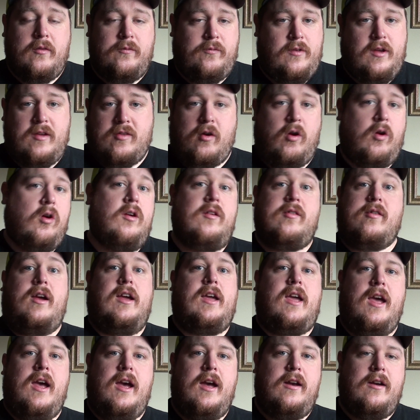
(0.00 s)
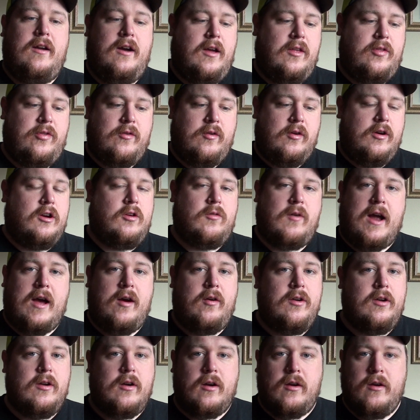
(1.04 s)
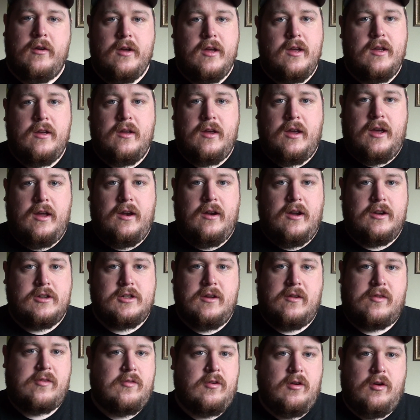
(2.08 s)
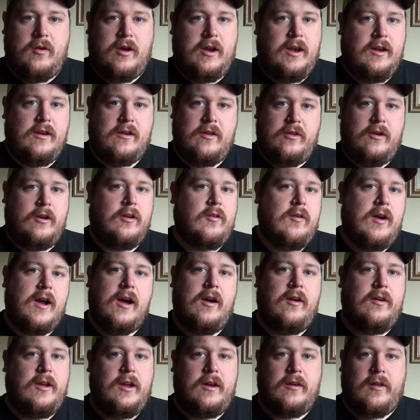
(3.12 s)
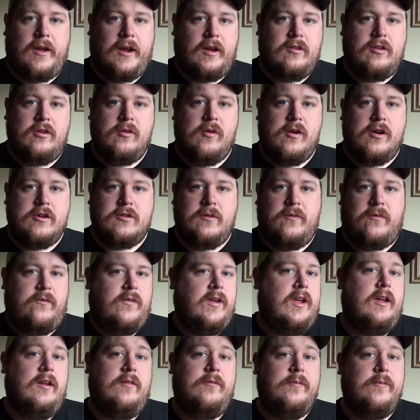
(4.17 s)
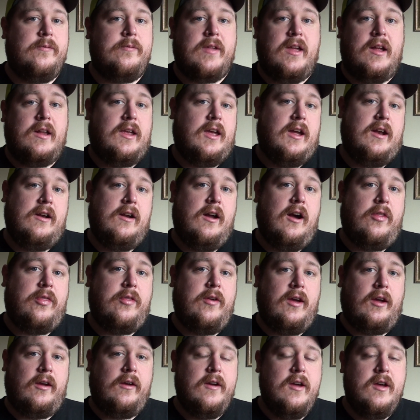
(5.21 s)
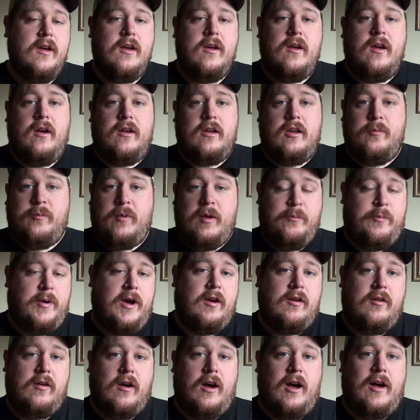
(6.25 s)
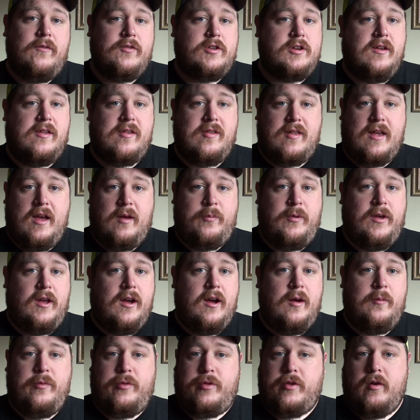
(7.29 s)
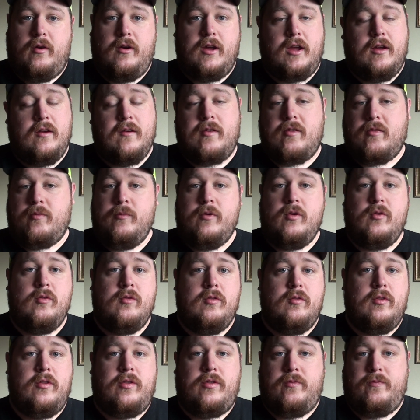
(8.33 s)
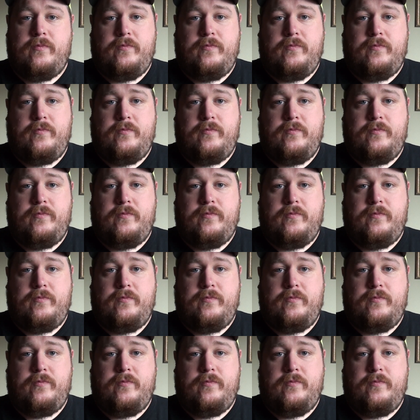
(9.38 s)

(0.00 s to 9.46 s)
as hard as I can, I throw a grounder and I just throw it into the ground at like 200 feet and get nothing. You'd be better off just stepping up, throwing your smooth